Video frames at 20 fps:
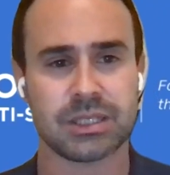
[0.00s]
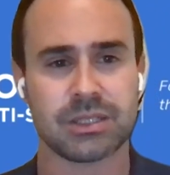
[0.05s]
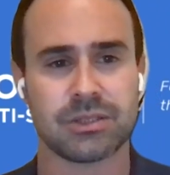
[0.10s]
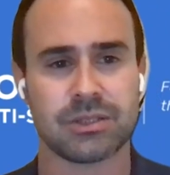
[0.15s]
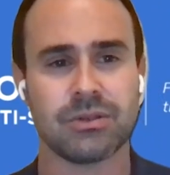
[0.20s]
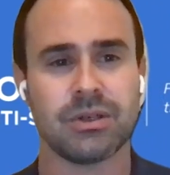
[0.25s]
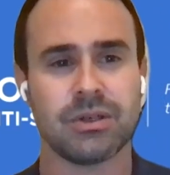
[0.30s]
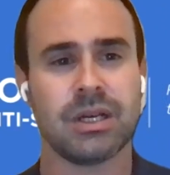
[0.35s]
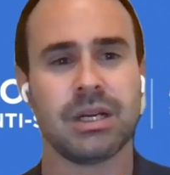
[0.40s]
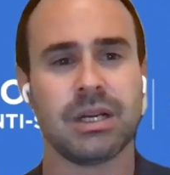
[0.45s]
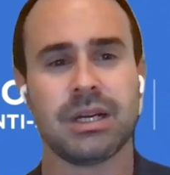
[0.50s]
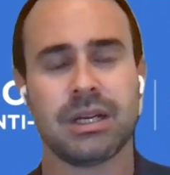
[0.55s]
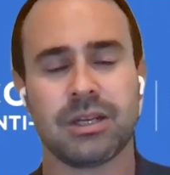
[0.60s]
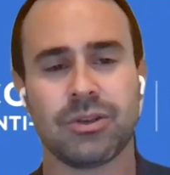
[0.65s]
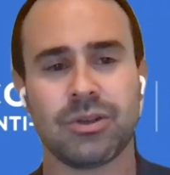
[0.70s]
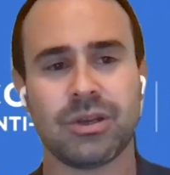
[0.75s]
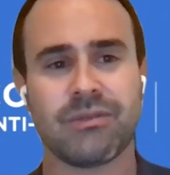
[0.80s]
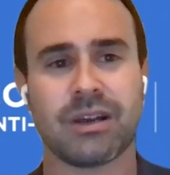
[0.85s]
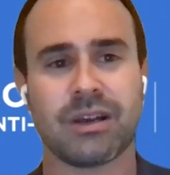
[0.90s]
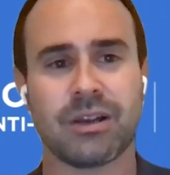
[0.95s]
So
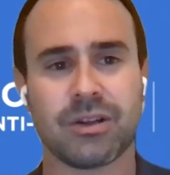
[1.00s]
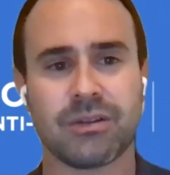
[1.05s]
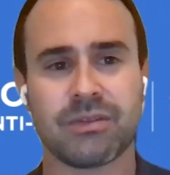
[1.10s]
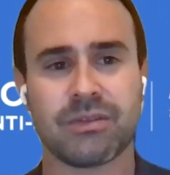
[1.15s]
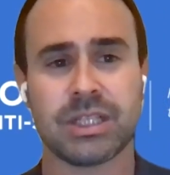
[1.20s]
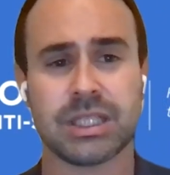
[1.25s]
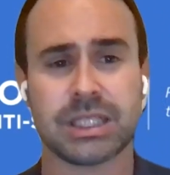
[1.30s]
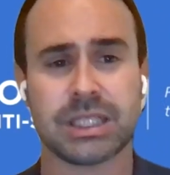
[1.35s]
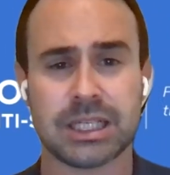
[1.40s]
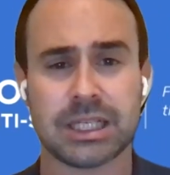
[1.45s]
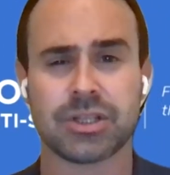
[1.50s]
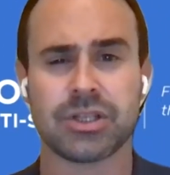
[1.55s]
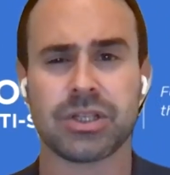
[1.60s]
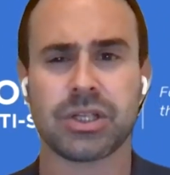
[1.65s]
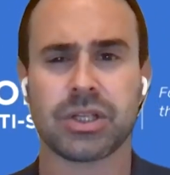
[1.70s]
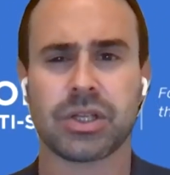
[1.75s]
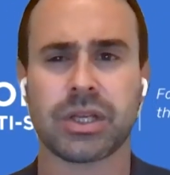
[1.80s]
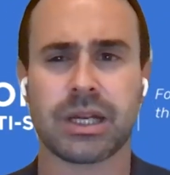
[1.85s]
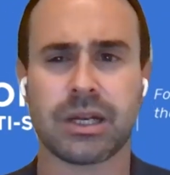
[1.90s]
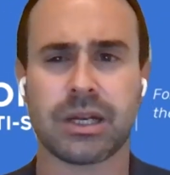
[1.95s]
you have a lot of legislation you
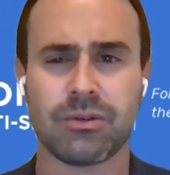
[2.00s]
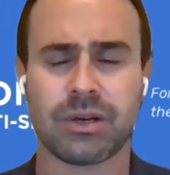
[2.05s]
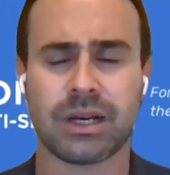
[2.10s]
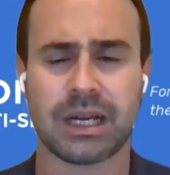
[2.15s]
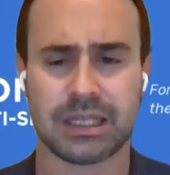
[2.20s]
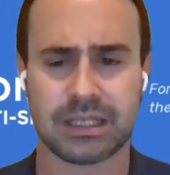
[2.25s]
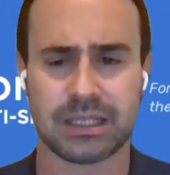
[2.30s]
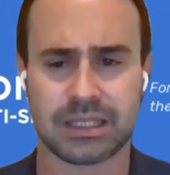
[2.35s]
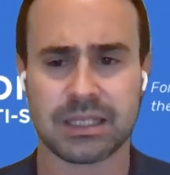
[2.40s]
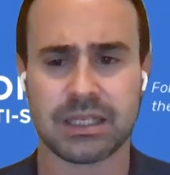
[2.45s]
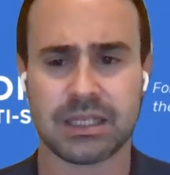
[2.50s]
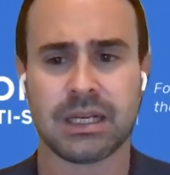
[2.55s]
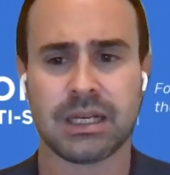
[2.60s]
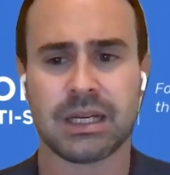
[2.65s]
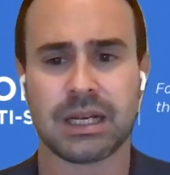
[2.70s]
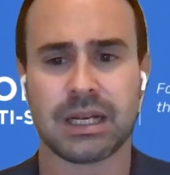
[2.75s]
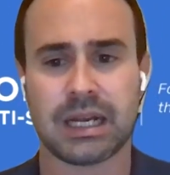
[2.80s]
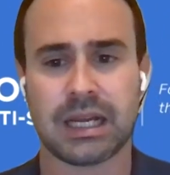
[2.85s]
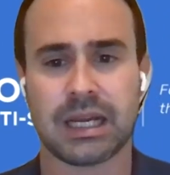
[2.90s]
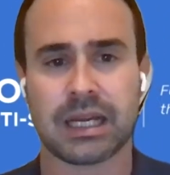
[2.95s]
can look at,
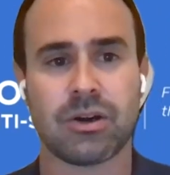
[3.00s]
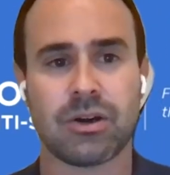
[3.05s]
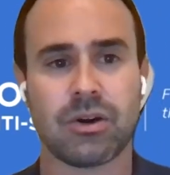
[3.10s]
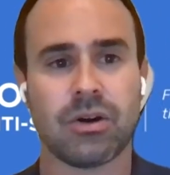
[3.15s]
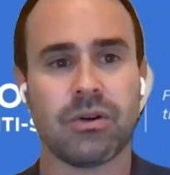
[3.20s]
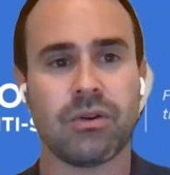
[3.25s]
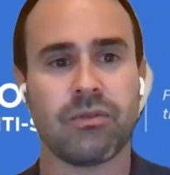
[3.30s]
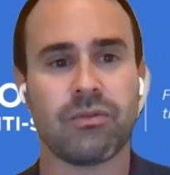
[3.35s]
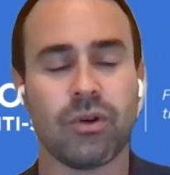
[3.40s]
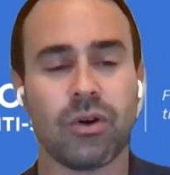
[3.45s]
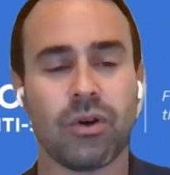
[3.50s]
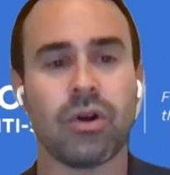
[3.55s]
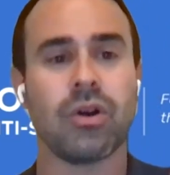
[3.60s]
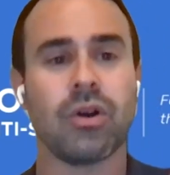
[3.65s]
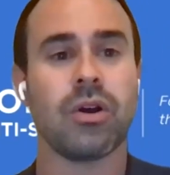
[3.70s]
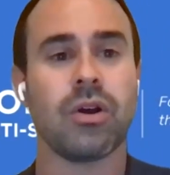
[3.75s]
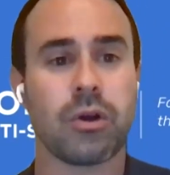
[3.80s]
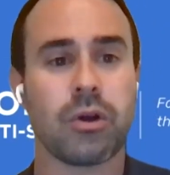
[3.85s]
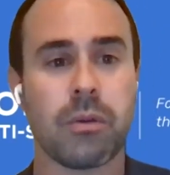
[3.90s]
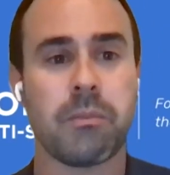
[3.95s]
like for how
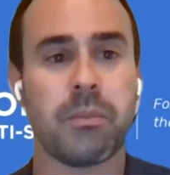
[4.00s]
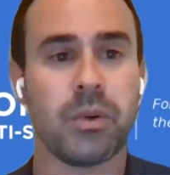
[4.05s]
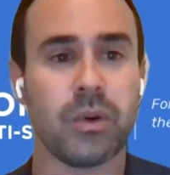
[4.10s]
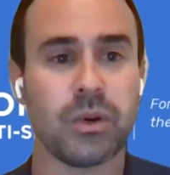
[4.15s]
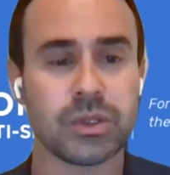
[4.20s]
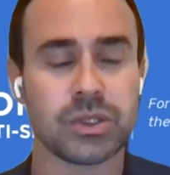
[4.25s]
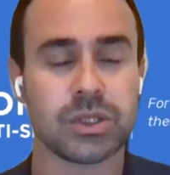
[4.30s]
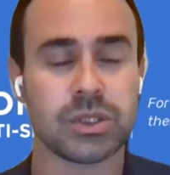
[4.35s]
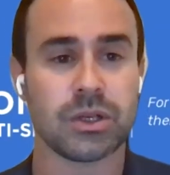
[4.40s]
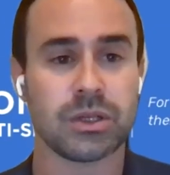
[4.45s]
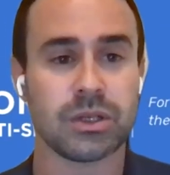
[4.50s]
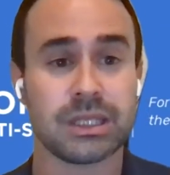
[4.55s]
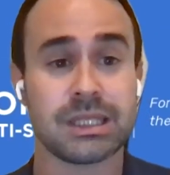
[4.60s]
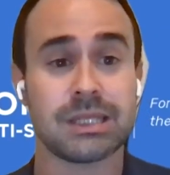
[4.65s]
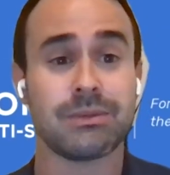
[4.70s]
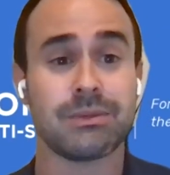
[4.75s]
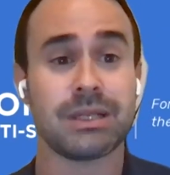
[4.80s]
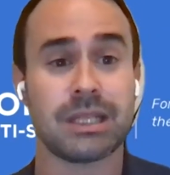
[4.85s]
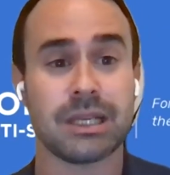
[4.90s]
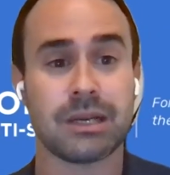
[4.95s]
long a post, an
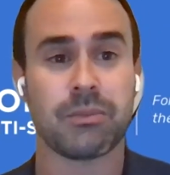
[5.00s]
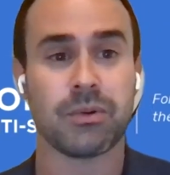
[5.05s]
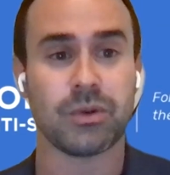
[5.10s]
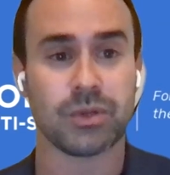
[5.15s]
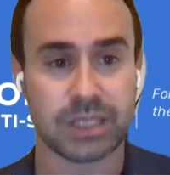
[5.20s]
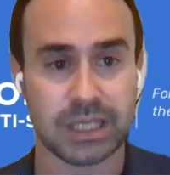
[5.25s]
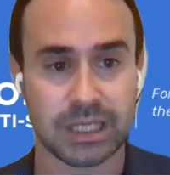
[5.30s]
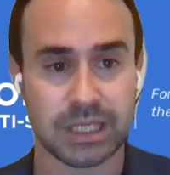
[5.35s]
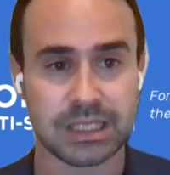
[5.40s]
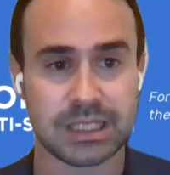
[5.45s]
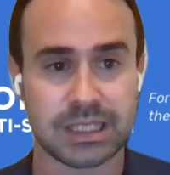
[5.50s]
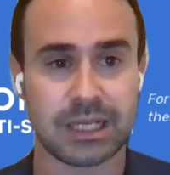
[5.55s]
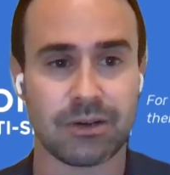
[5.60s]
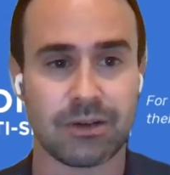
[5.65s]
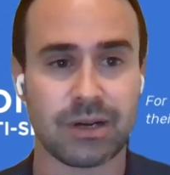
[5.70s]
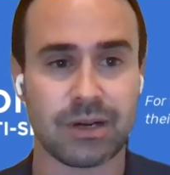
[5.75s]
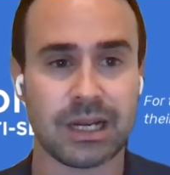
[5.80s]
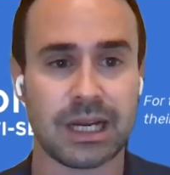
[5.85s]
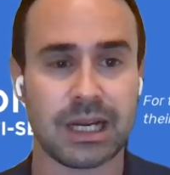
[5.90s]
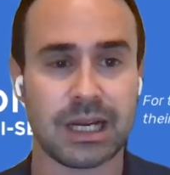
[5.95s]
anti-Semitic post can stay
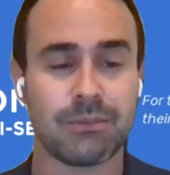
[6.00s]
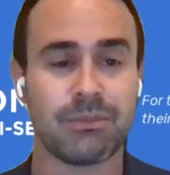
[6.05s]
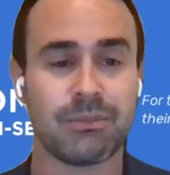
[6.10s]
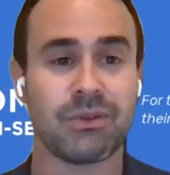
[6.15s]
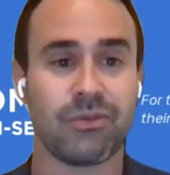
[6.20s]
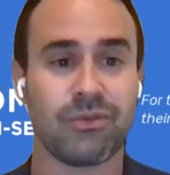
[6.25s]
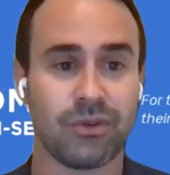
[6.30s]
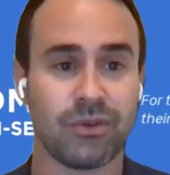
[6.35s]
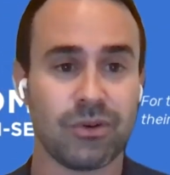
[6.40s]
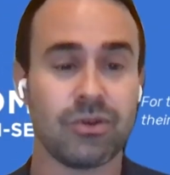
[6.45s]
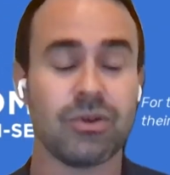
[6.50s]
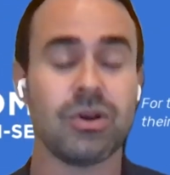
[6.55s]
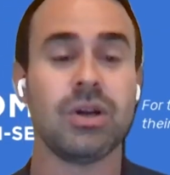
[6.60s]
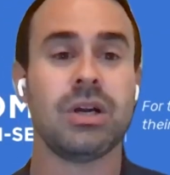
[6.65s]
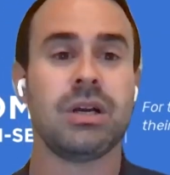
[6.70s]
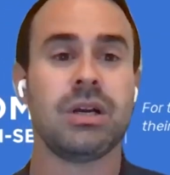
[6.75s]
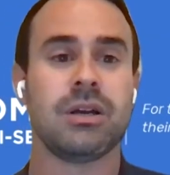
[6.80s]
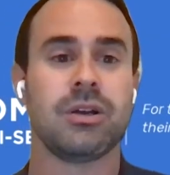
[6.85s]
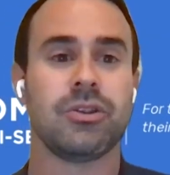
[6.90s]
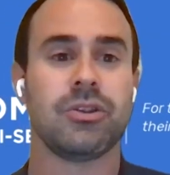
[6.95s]
online before
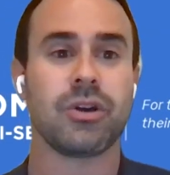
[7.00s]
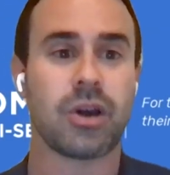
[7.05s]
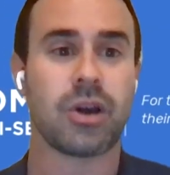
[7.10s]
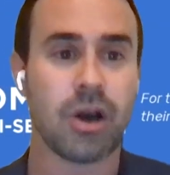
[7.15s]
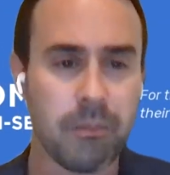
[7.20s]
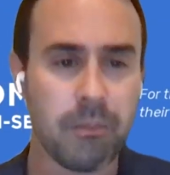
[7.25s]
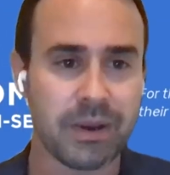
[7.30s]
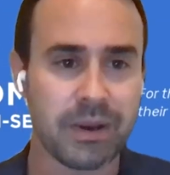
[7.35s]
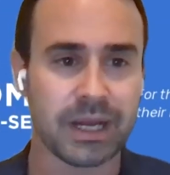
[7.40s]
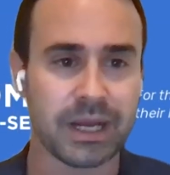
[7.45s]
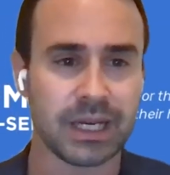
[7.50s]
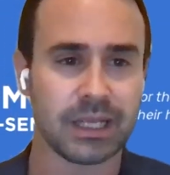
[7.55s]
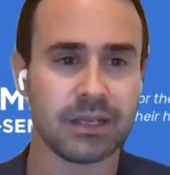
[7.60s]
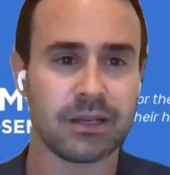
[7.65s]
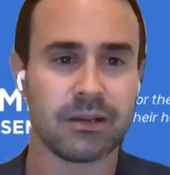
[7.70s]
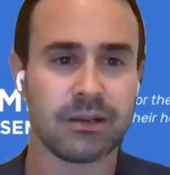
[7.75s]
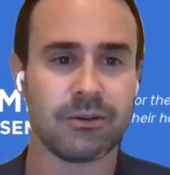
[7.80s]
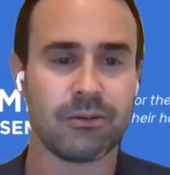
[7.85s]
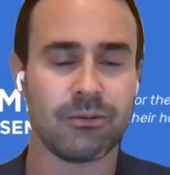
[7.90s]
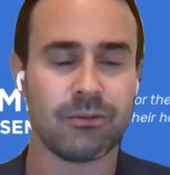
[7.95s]
the company
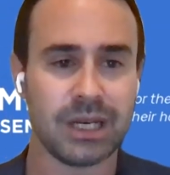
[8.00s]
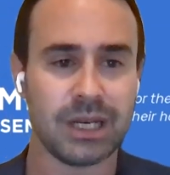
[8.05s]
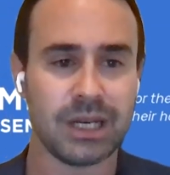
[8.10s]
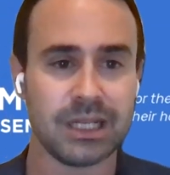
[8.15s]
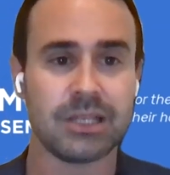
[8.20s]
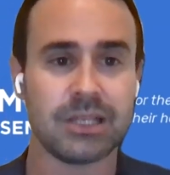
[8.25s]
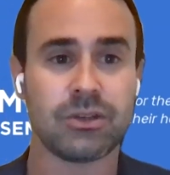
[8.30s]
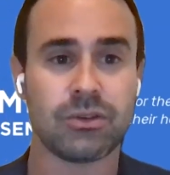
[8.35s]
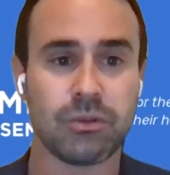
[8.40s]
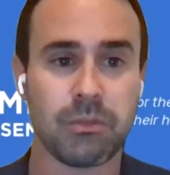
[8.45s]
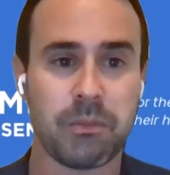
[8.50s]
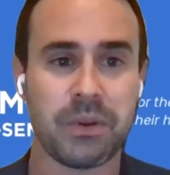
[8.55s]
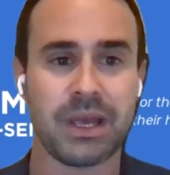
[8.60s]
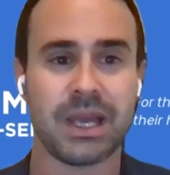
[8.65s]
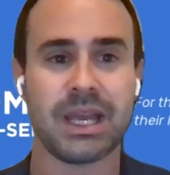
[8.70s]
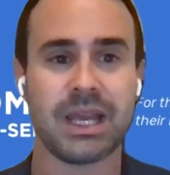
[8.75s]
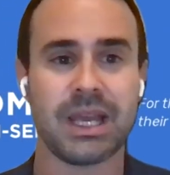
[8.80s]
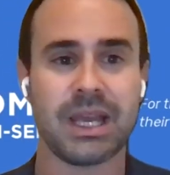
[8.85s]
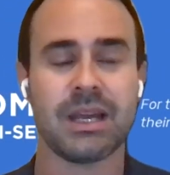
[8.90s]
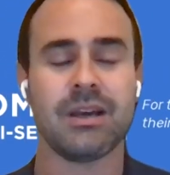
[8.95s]
will need to
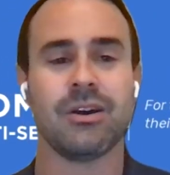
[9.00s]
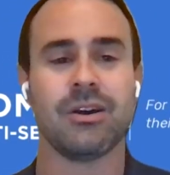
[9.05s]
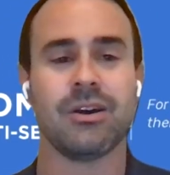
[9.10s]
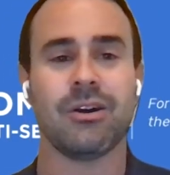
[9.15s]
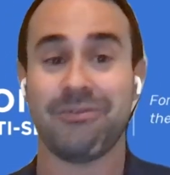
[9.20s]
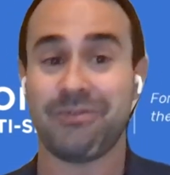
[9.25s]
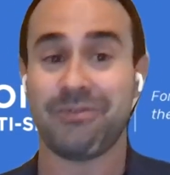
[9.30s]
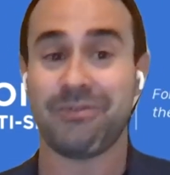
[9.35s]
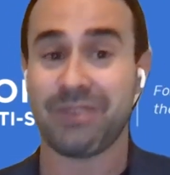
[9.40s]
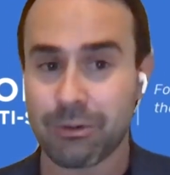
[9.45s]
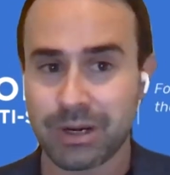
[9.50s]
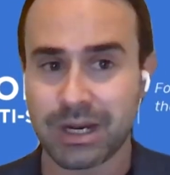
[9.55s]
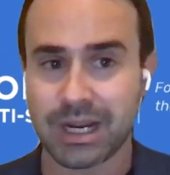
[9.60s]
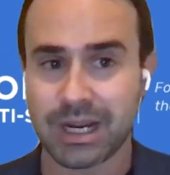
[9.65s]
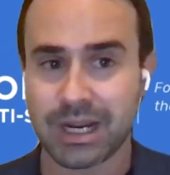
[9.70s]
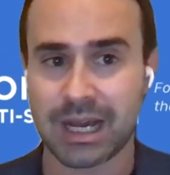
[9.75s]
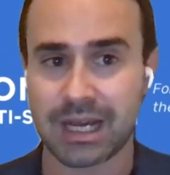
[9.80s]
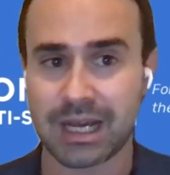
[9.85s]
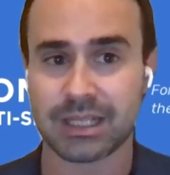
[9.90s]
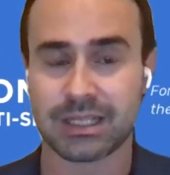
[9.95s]
pay a very
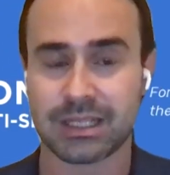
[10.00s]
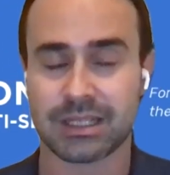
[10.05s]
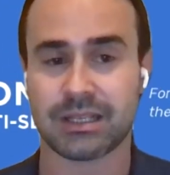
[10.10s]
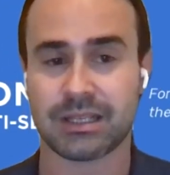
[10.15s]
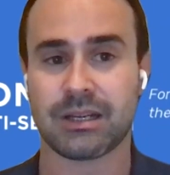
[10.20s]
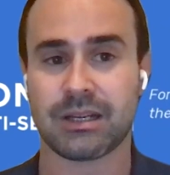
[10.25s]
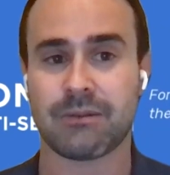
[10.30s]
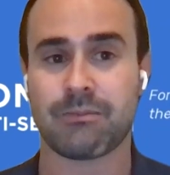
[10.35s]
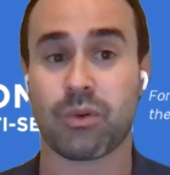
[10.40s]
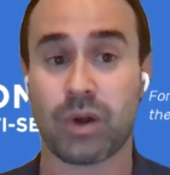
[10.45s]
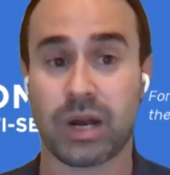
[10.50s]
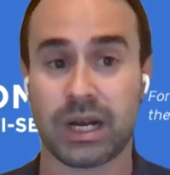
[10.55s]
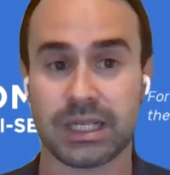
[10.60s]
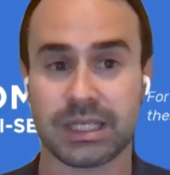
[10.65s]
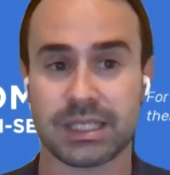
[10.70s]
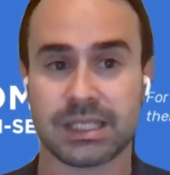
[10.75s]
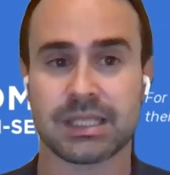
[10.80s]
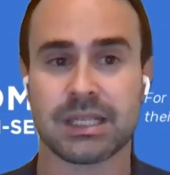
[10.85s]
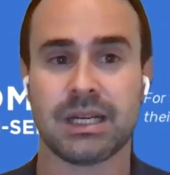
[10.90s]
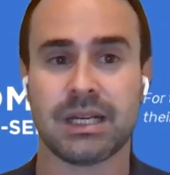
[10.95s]
hard
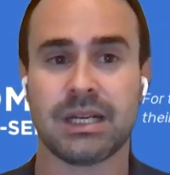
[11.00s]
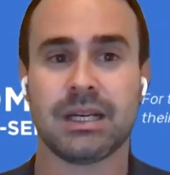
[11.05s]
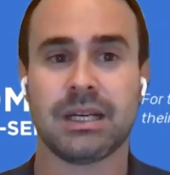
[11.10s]
price.